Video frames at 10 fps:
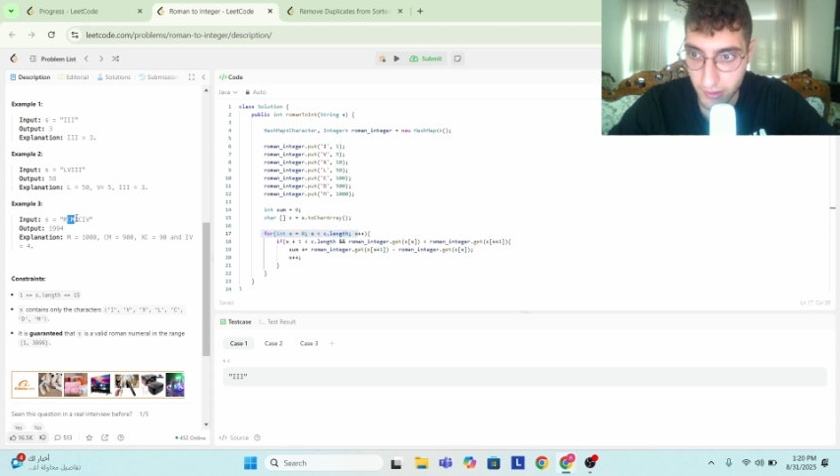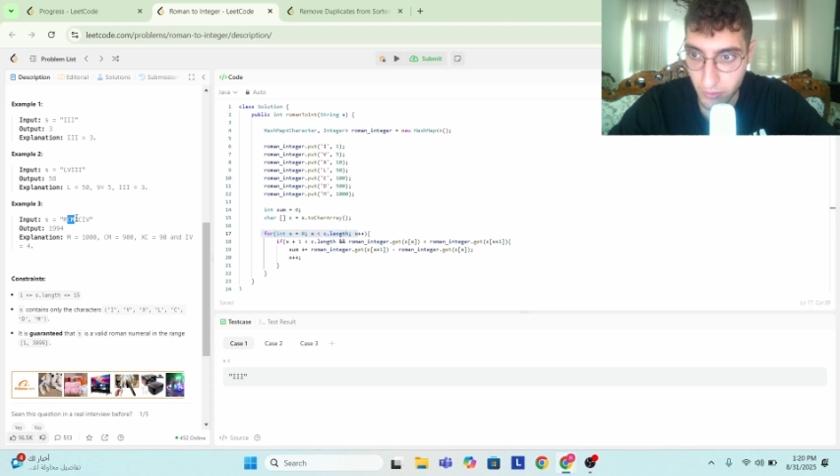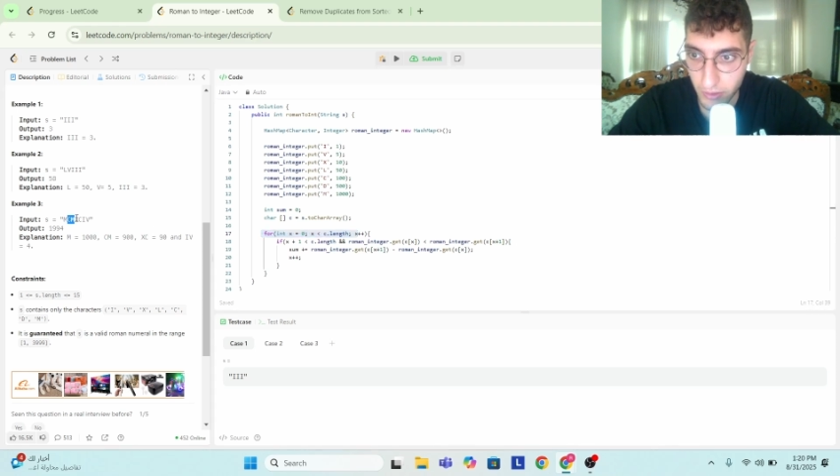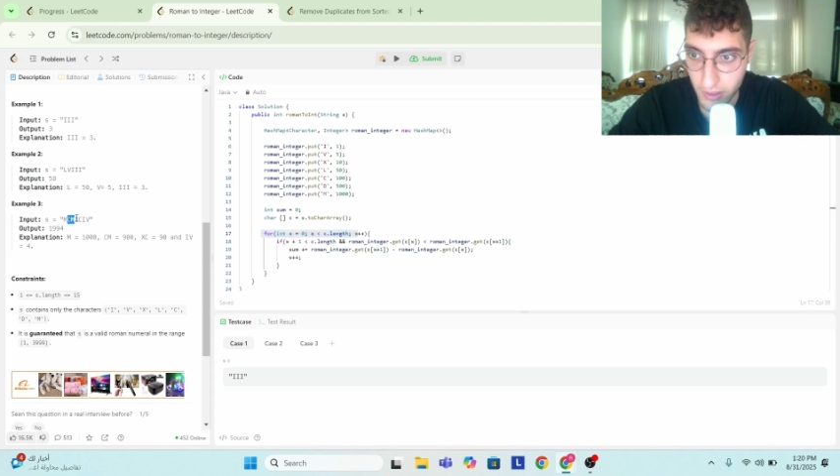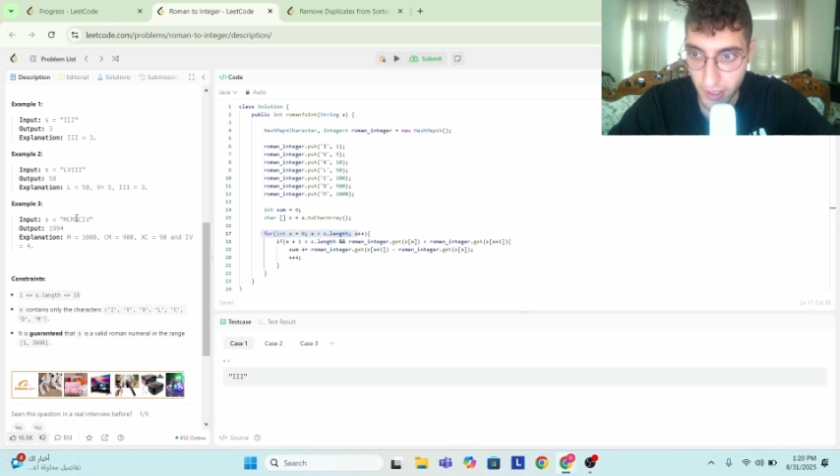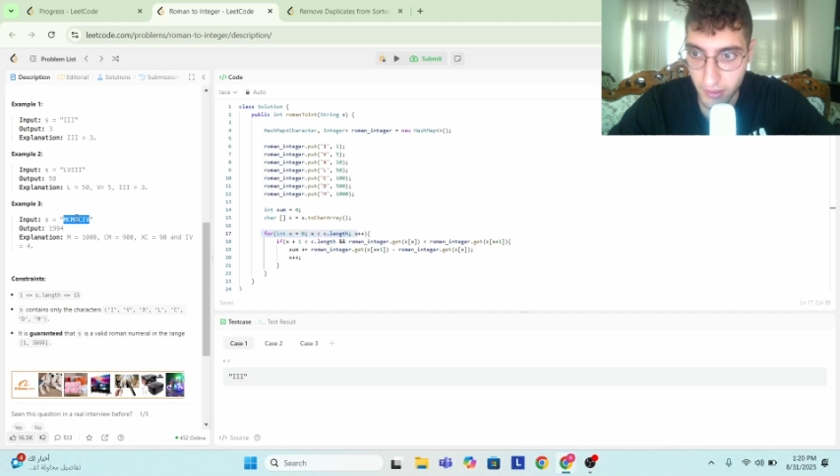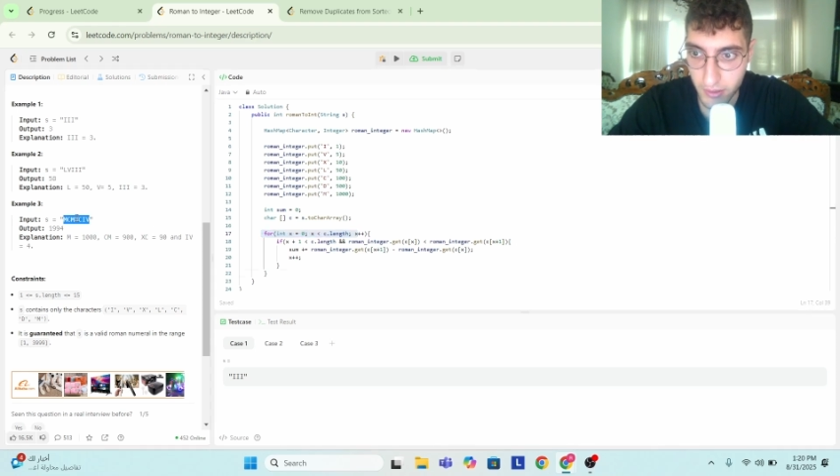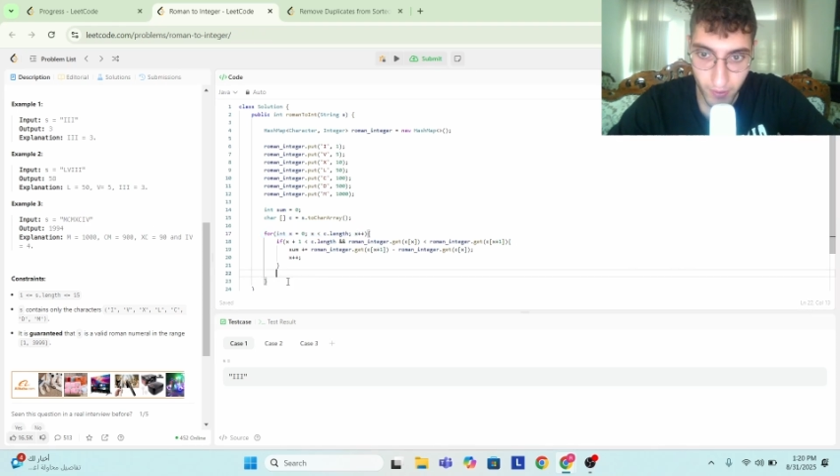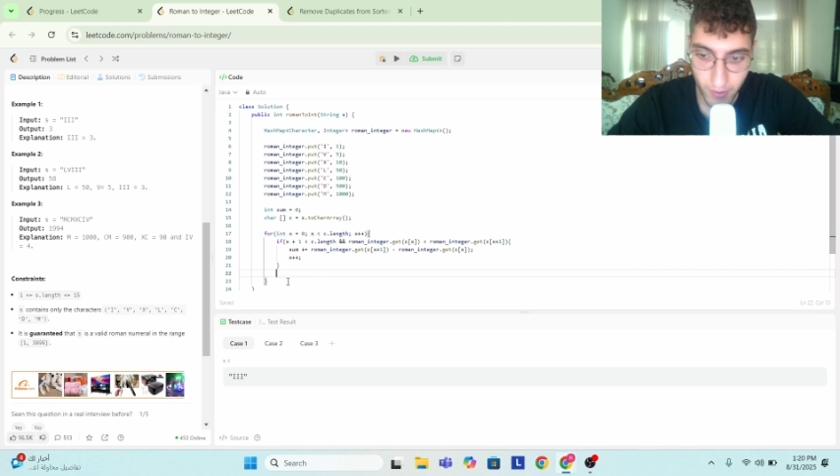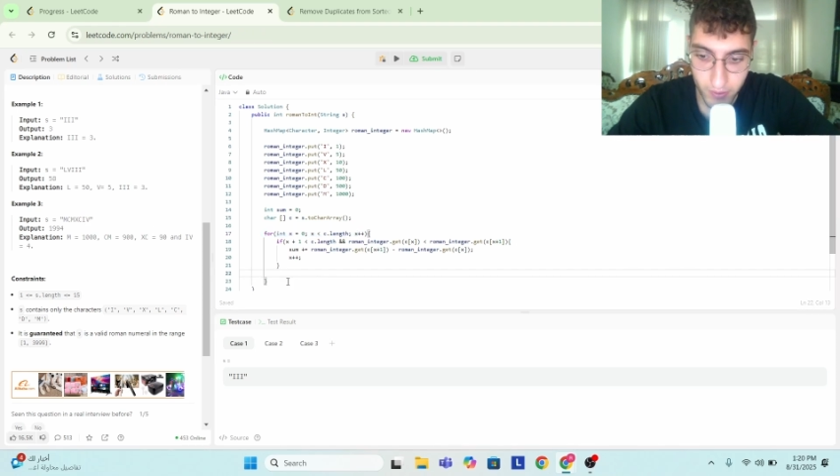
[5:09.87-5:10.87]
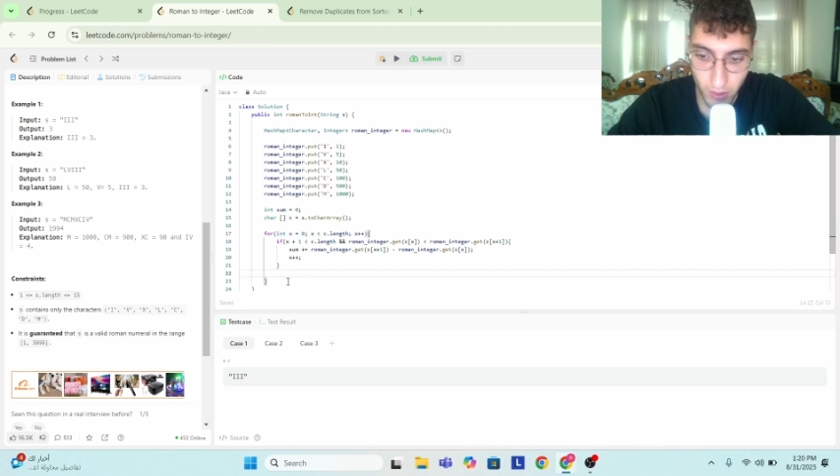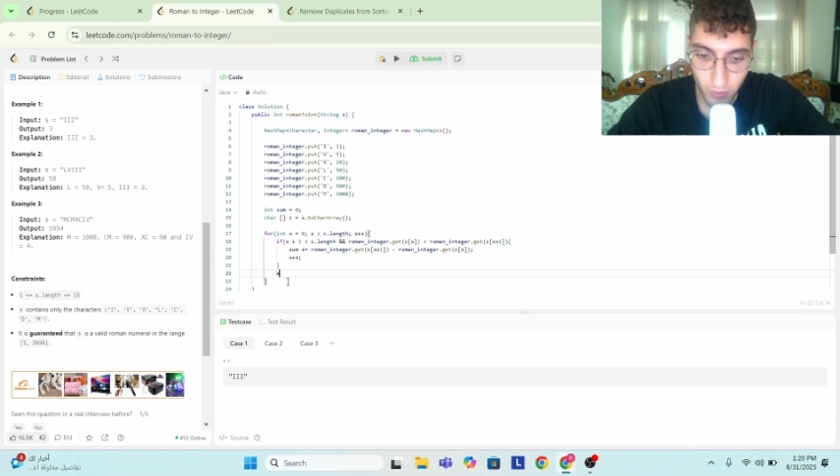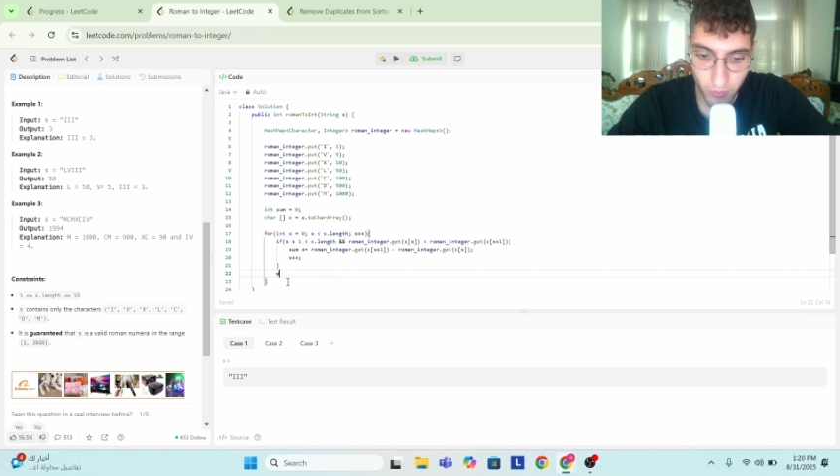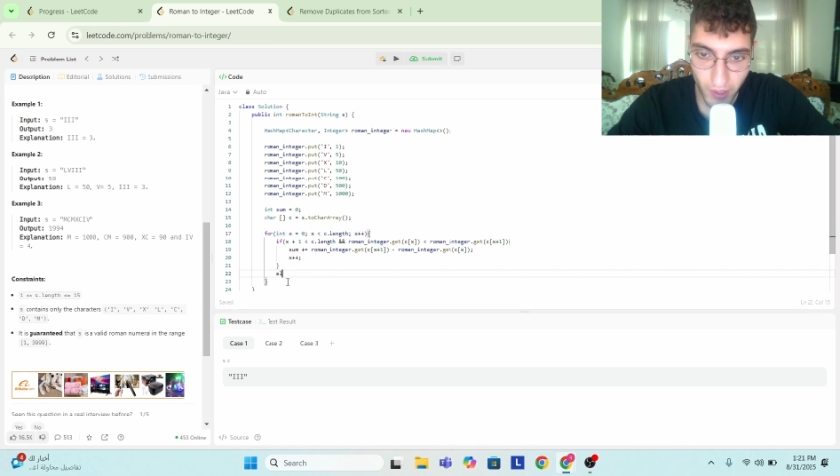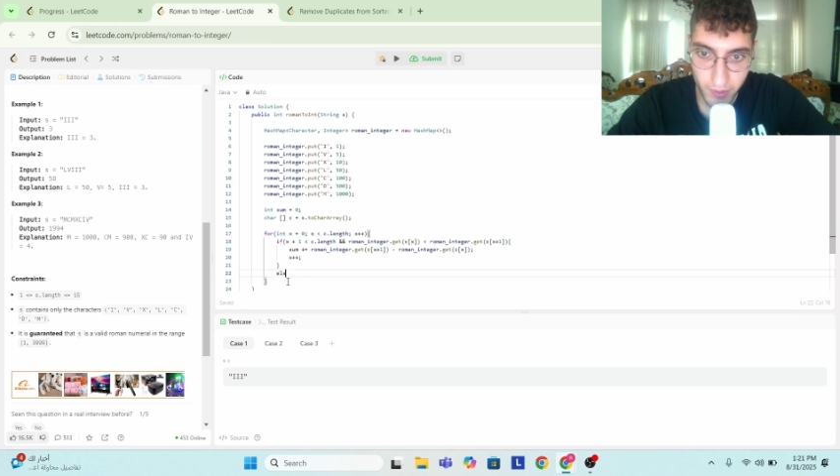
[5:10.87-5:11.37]
which is x. So
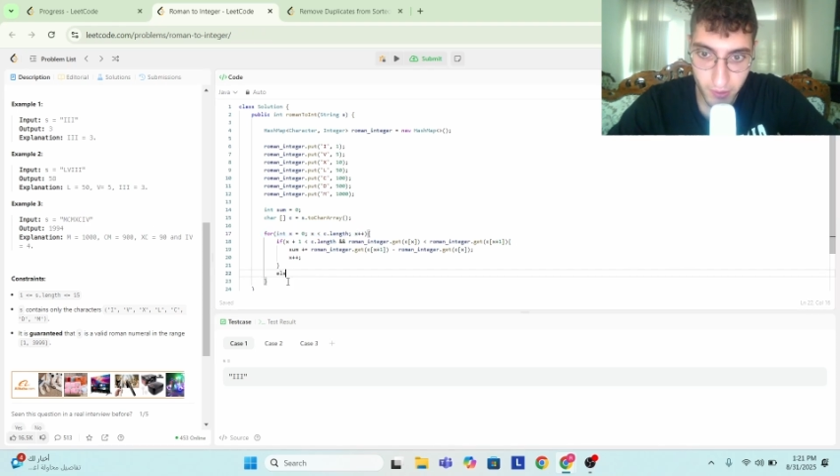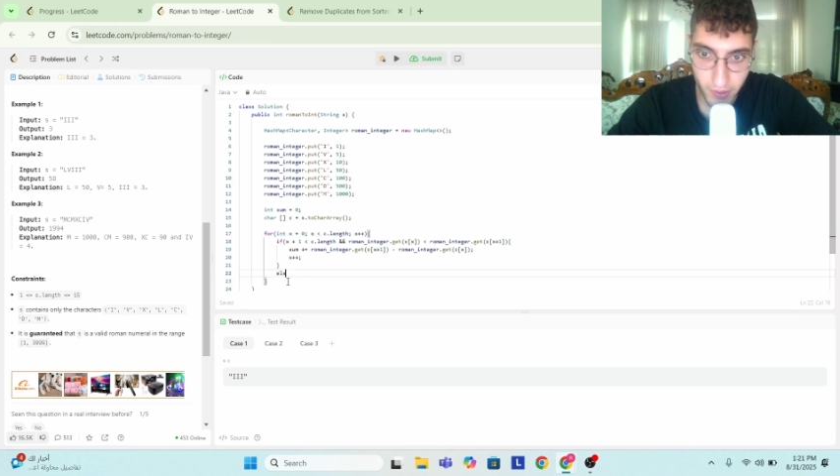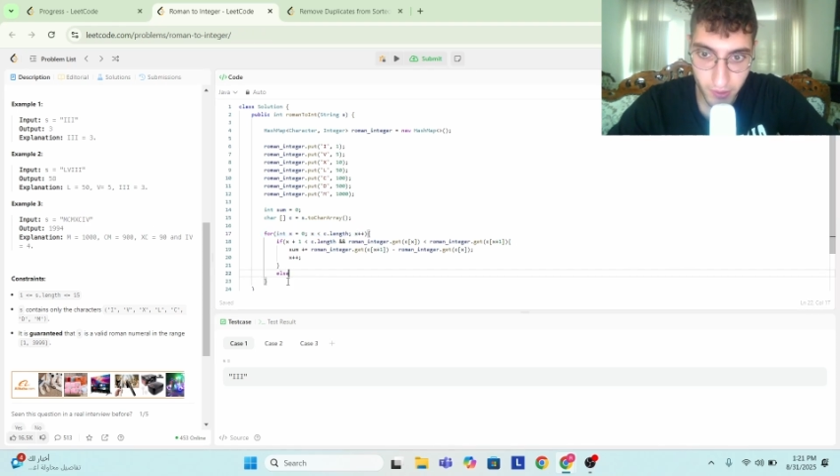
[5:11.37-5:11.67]
finally,